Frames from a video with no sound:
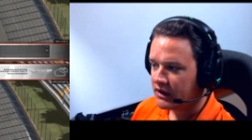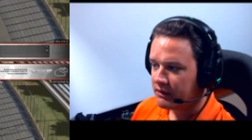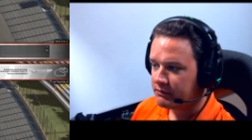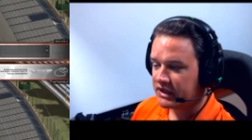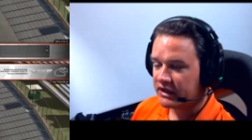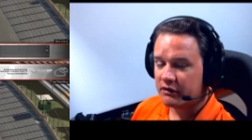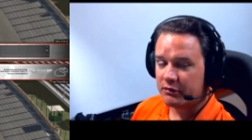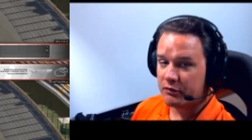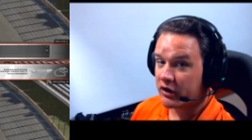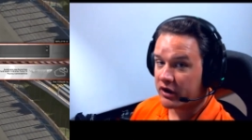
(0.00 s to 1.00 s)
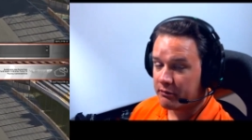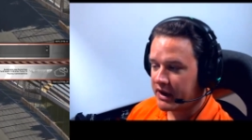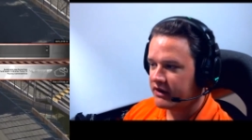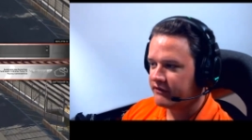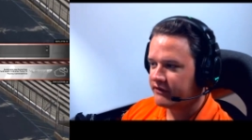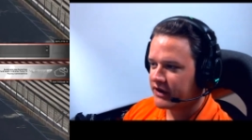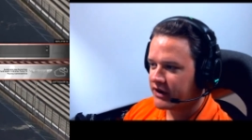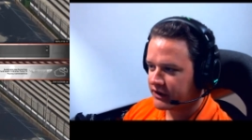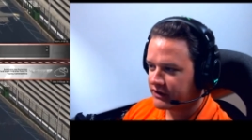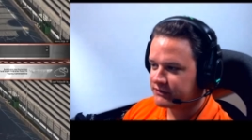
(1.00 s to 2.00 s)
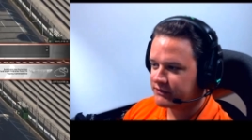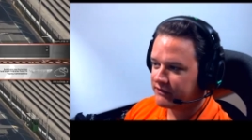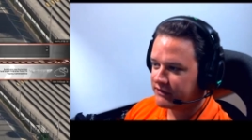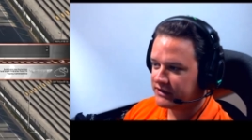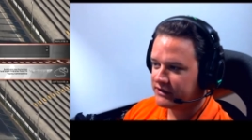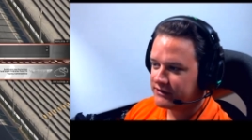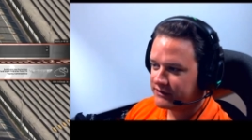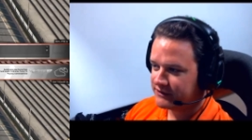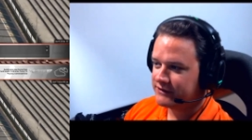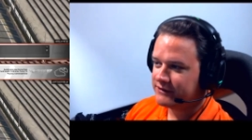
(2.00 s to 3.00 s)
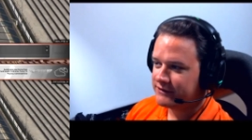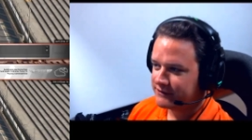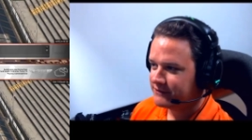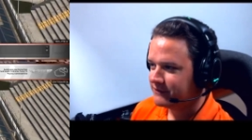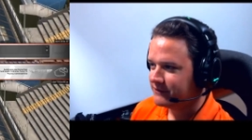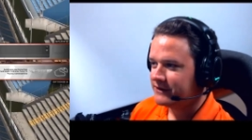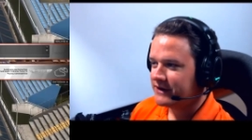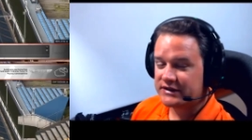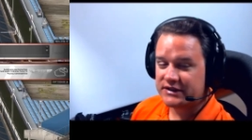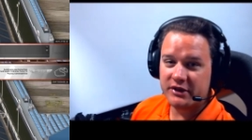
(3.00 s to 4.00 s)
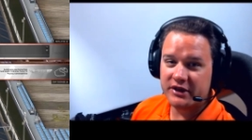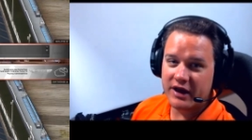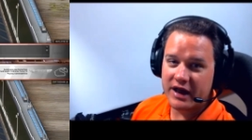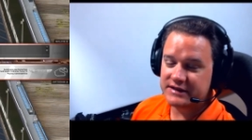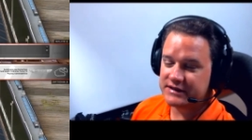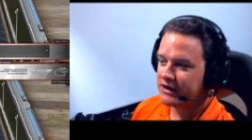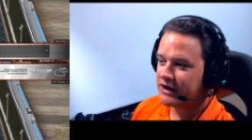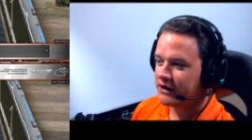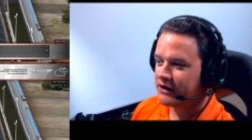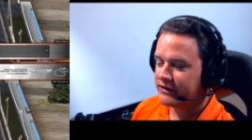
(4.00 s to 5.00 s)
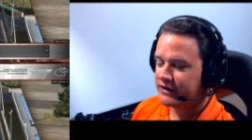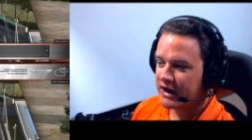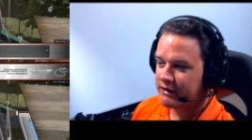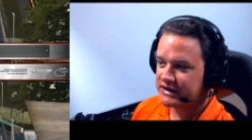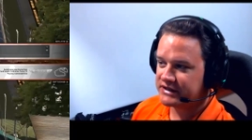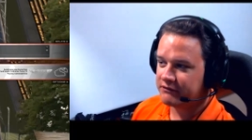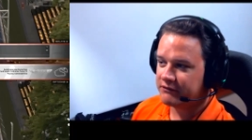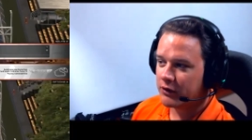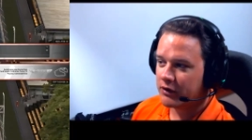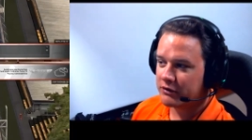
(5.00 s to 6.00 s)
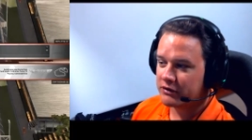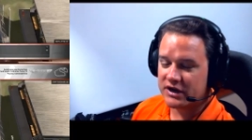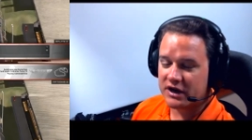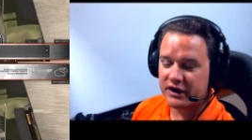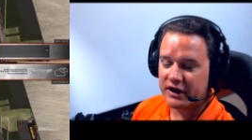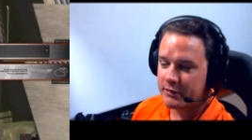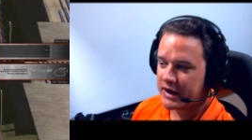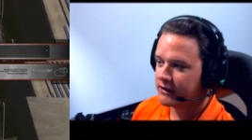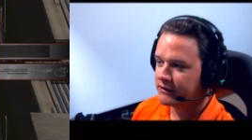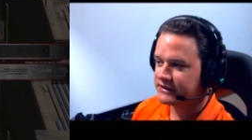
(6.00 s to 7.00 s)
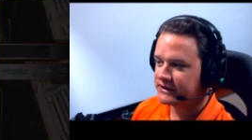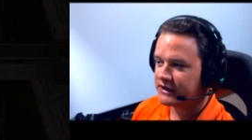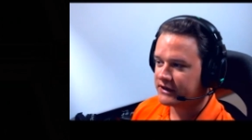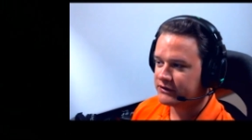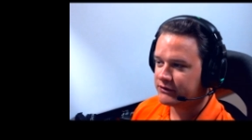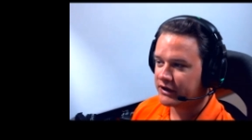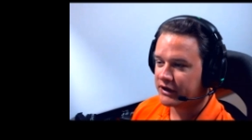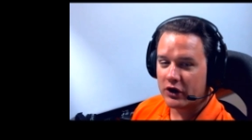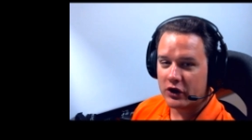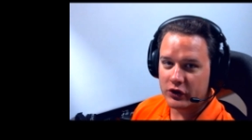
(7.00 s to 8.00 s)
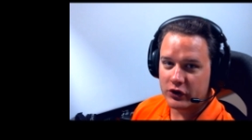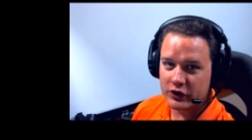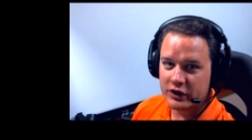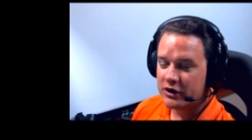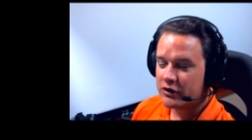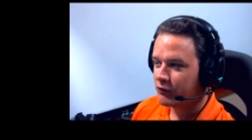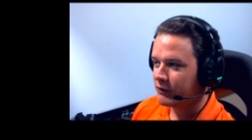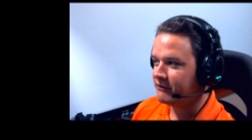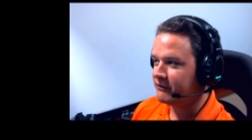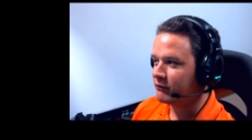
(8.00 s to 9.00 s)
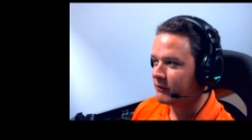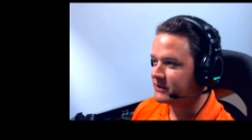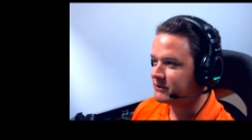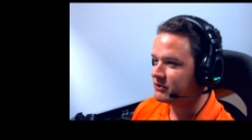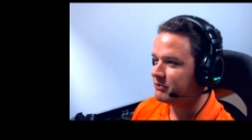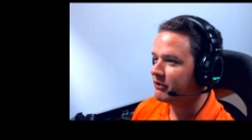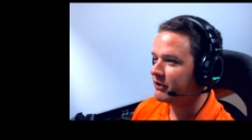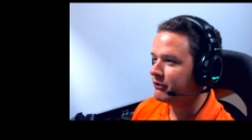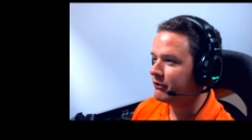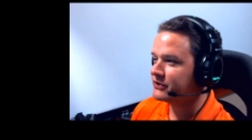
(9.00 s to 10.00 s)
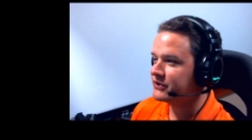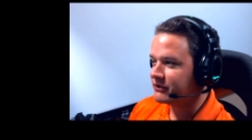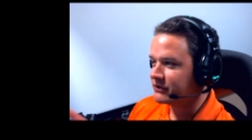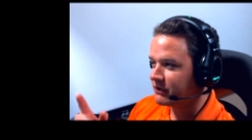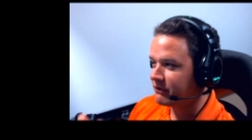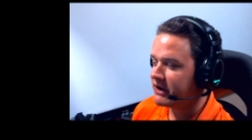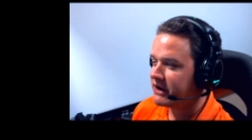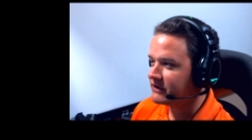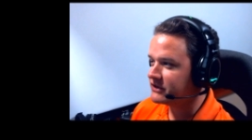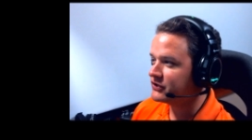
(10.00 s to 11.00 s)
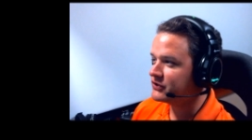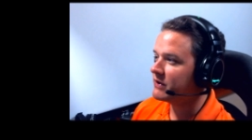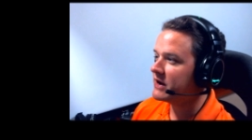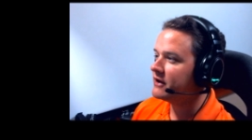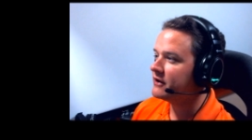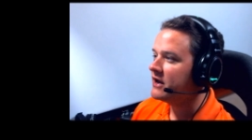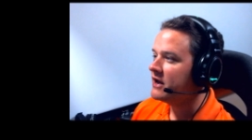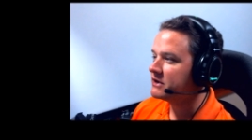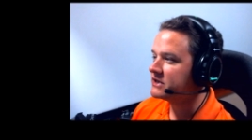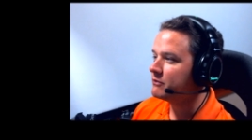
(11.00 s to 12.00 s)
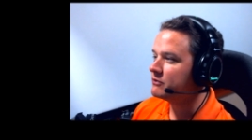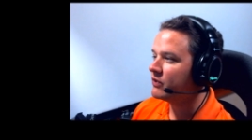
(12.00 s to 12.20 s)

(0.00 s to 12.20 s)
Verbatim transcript: Be a little bit more competitive in the Oculus Rift. Now, some of the guys on the iRacing forum are talking about doing an all Rift race, which would be really cool. Those 3D Vision Surround, my time was